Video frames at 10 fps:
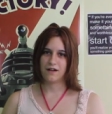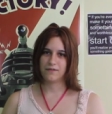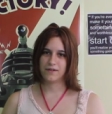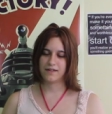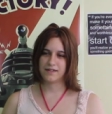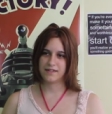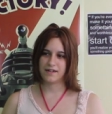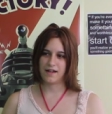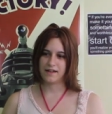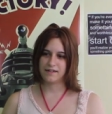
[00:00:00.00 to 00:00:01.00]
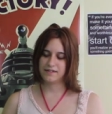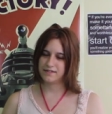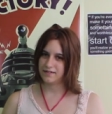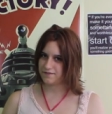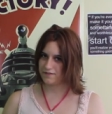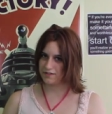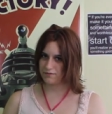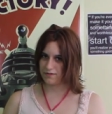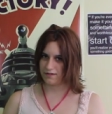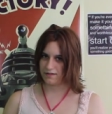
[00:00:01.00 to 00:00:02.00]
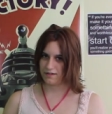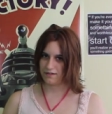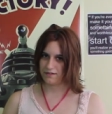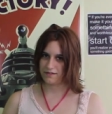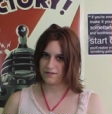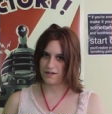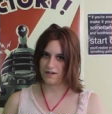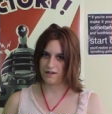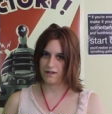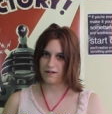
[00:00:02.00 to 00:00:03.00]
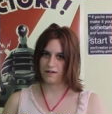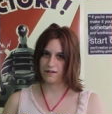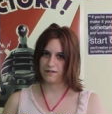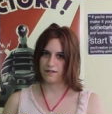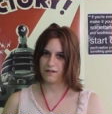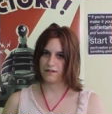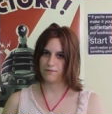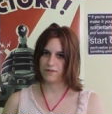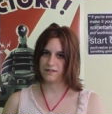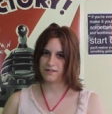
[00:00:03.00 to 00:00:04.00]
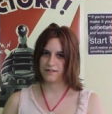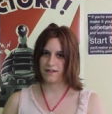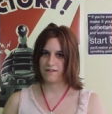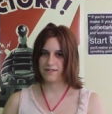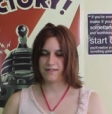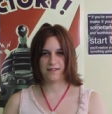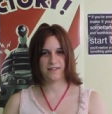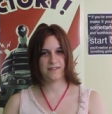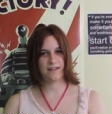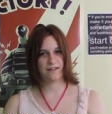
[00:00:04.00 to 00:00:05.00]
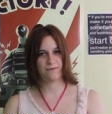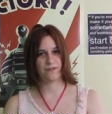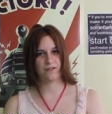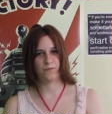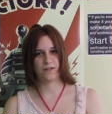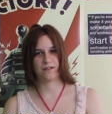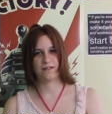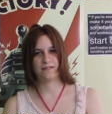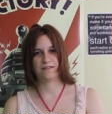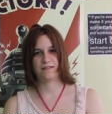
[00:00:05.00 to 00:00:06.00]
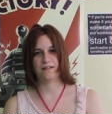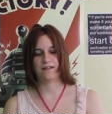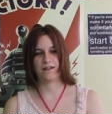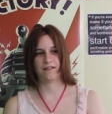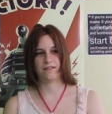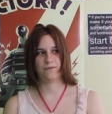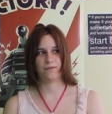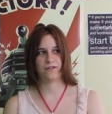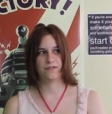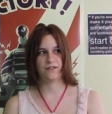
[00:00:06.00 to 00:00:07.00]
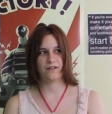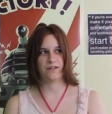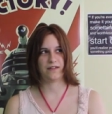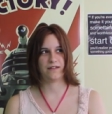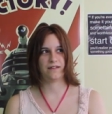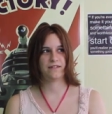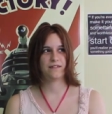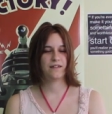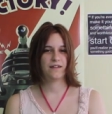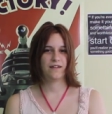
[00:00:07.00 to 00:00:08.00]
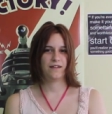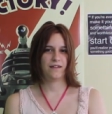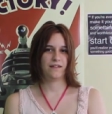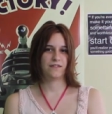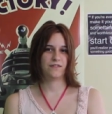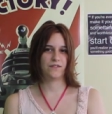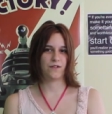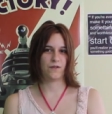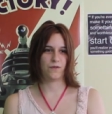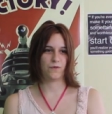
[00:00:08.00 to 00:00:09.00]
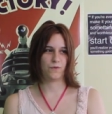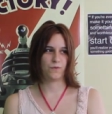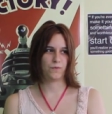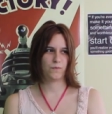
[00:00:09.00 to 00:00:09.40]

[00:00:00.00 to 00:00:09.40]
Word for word: I realized that I didn't see the first one in theaters, and I wasn't allowed to see the second one because it had the word dark in it. So